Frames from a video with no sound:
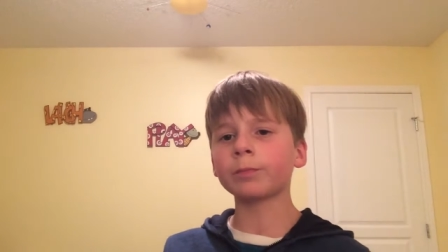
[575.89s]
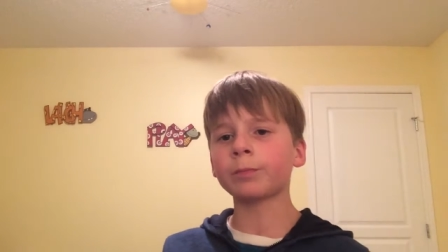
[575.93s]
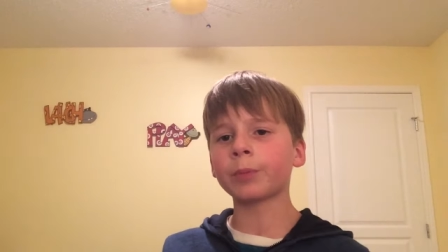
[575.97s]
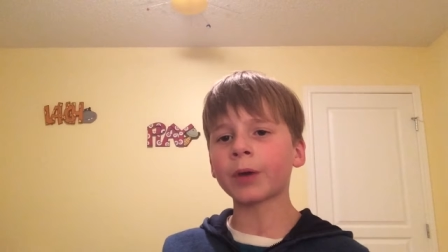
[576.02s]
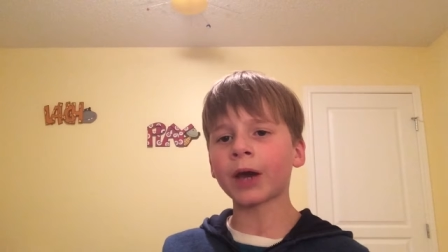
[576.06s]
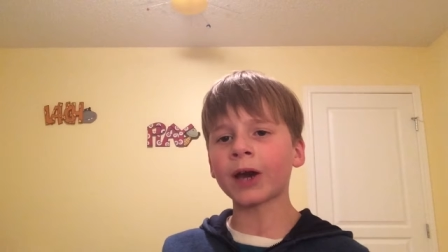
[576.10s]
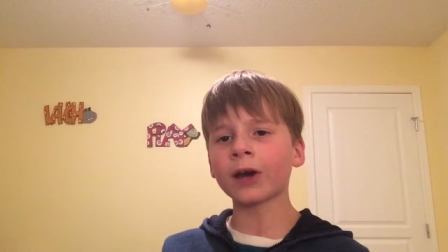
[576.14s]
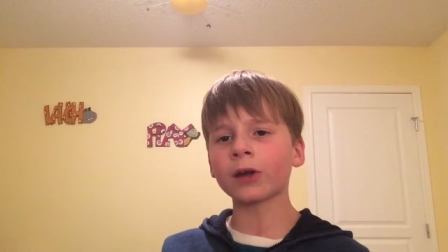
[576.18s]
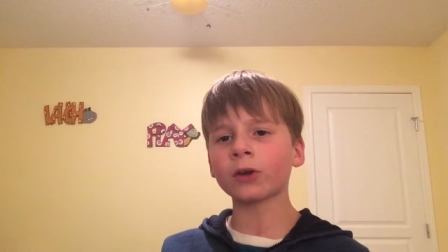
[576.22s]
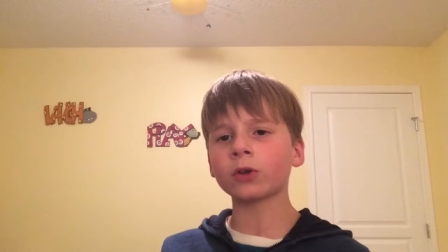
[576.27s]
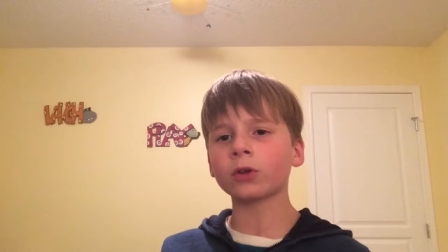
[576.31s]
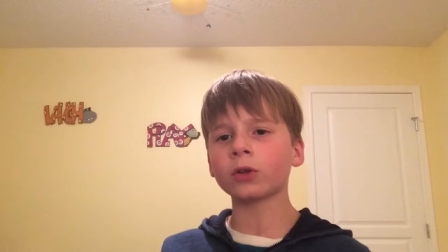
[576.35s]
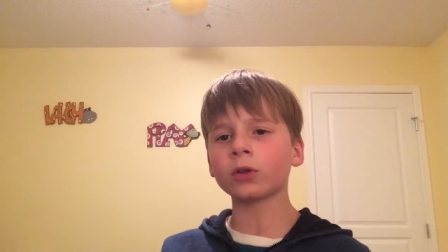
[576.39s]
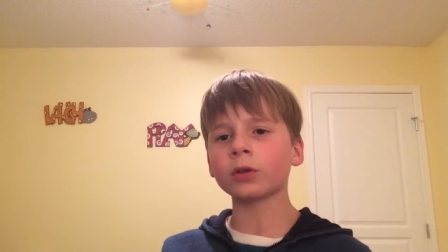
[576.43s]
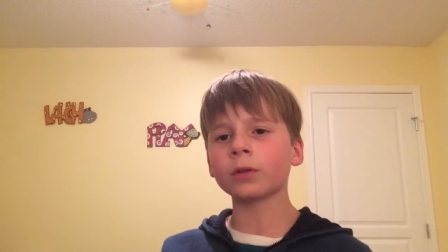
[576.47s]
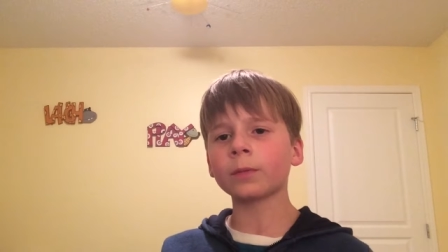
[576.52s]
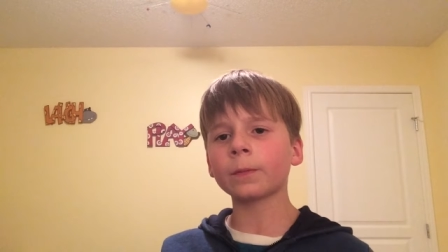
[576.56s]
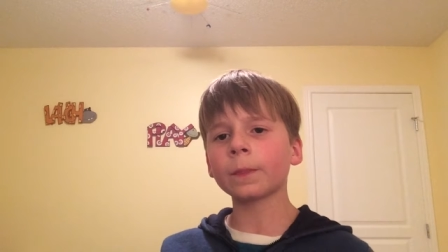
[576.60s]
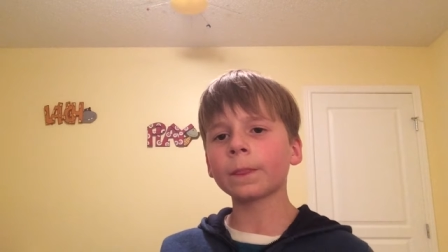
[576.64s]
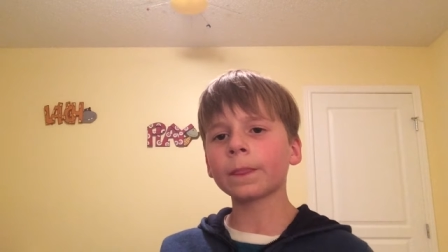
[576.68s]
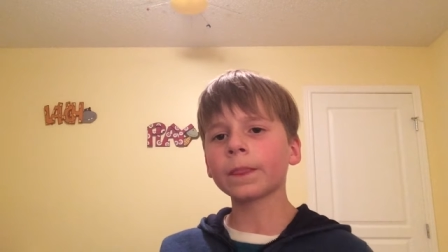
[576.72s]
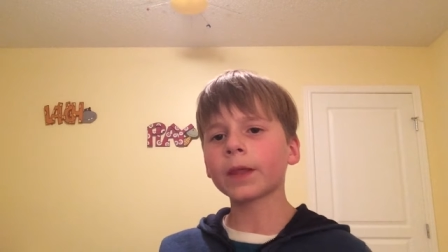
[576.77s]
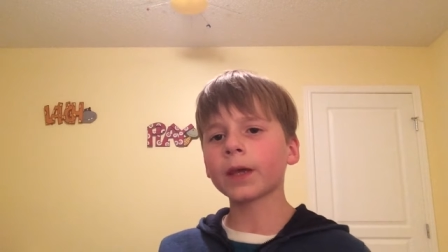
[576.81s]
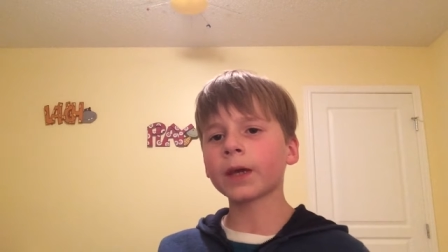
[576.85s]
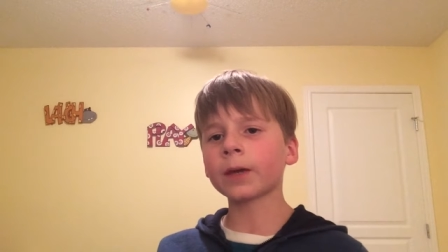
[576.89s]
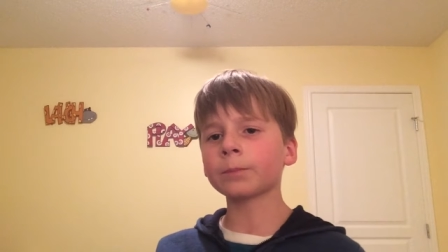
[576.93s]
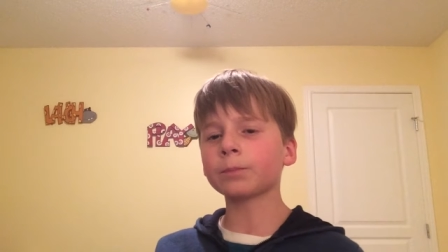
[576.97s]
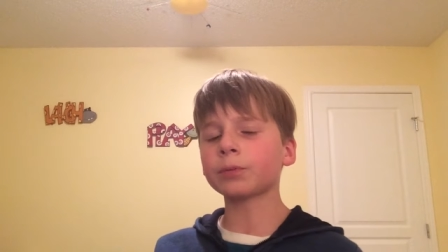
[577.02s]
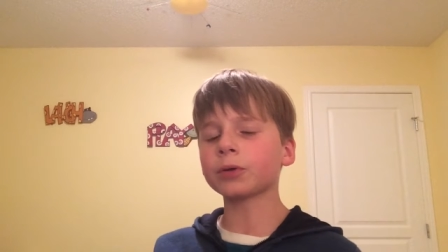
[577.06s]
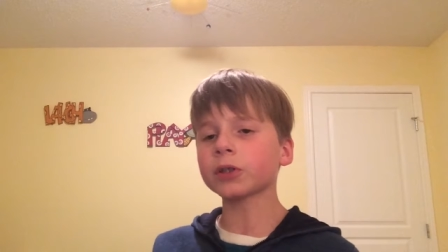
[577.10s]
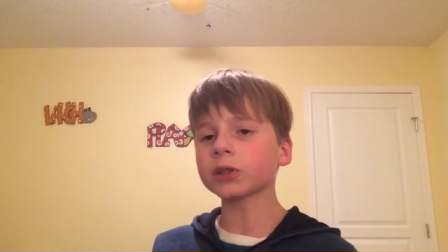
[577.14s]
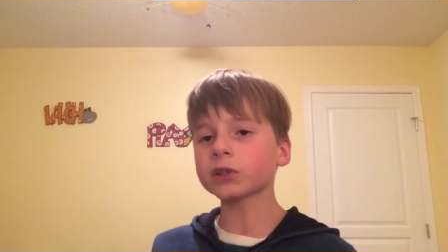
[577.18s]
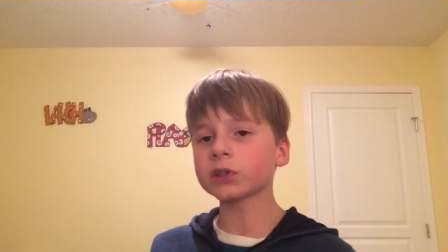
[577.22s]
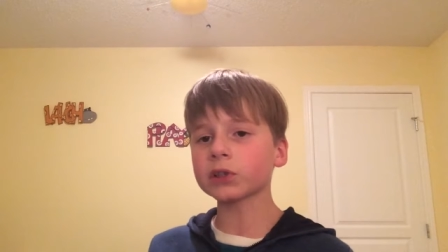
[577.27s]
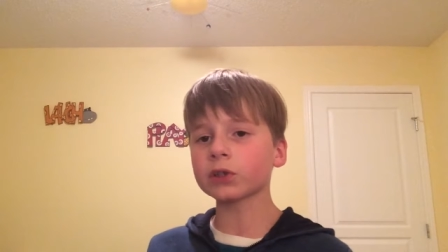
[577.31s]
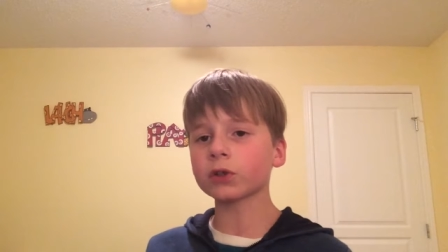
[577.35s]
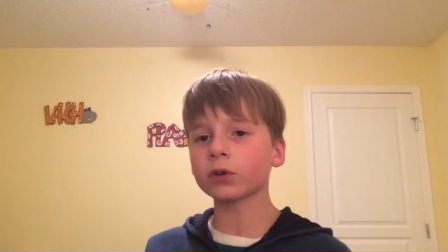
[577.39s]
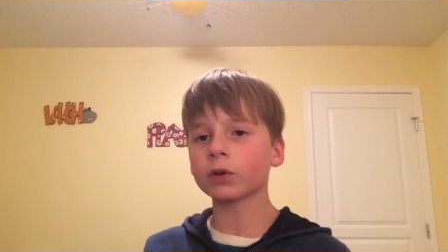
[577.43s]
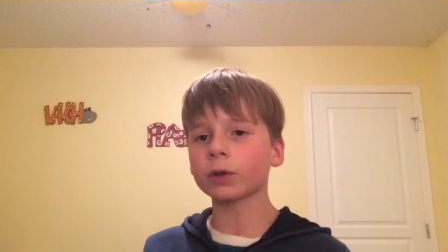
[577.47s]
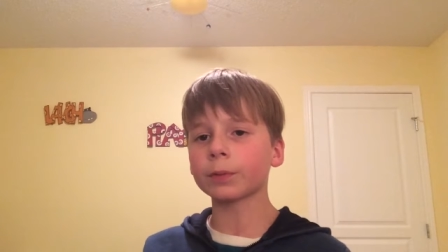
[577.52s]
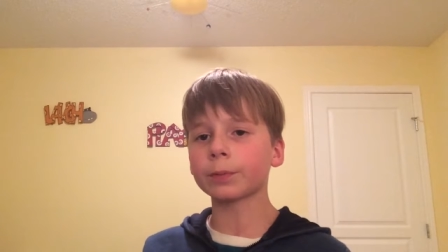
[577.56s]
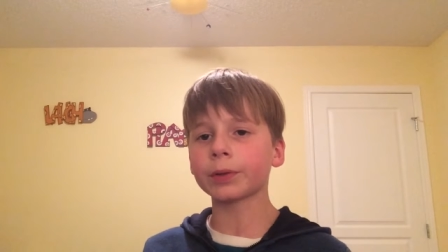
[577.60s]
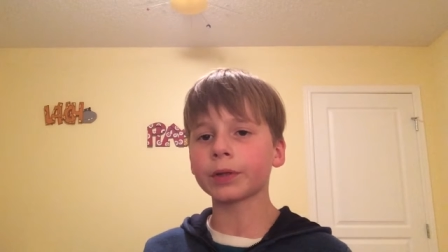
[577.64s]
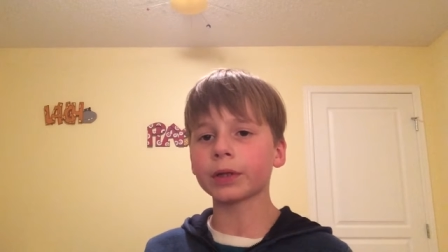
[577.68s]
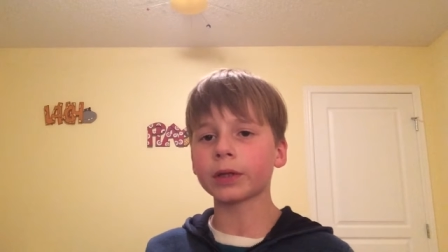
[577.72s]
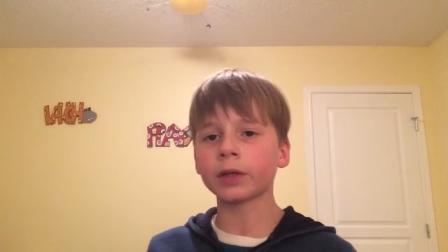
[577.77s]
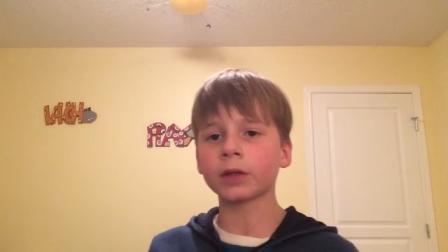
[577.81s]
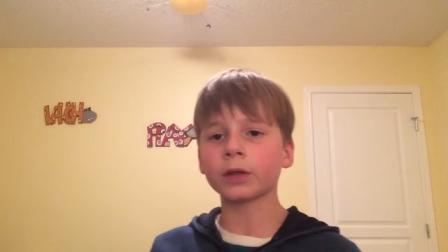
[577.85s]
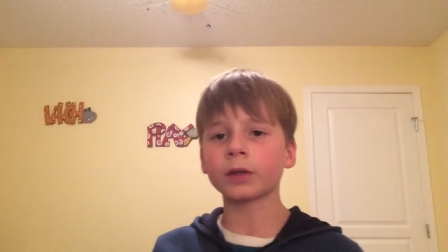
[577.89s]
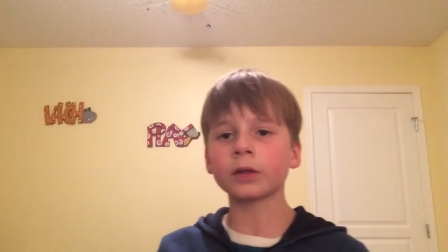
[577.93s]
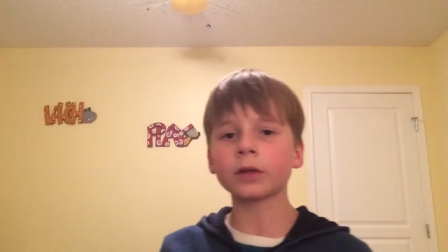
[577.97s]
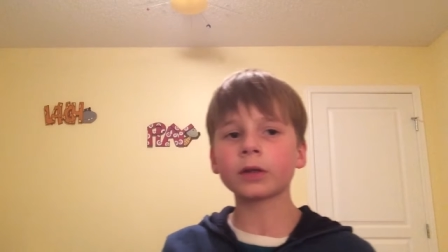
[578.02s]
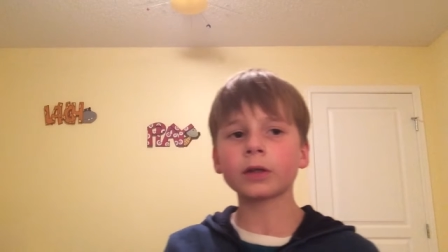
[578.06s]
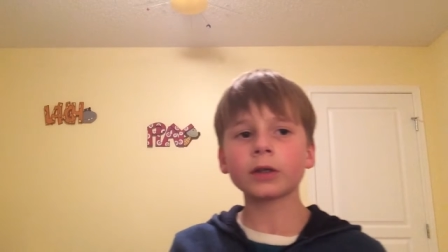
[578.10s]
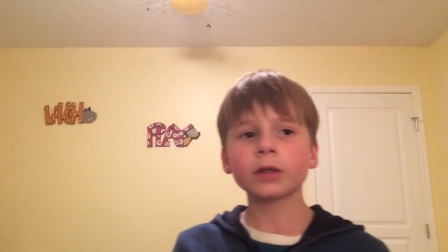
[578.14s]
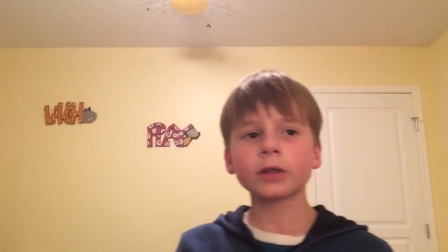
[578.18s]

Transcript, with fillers: battle, and personal opinion.